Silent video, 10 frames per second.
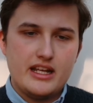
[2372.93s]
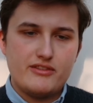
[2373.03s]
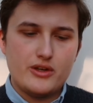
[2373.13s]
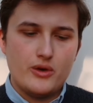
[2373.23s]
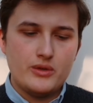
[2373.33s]

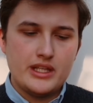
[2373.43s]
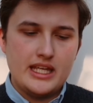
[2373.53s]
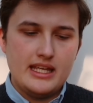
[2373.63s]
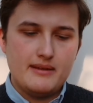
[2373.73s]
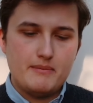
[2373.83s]
If you
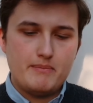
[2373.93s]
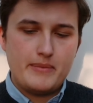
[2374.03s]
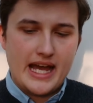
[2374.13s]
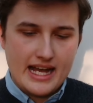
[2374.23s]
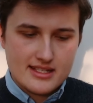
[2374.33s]
only
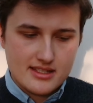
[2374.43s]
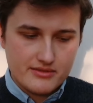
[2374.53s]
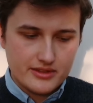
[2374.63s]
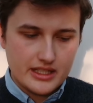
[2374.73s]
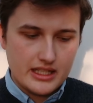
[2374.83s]

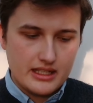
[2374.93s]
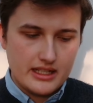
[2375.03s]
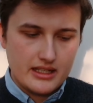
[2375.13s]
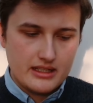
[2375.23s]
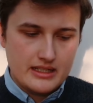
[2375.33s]
passively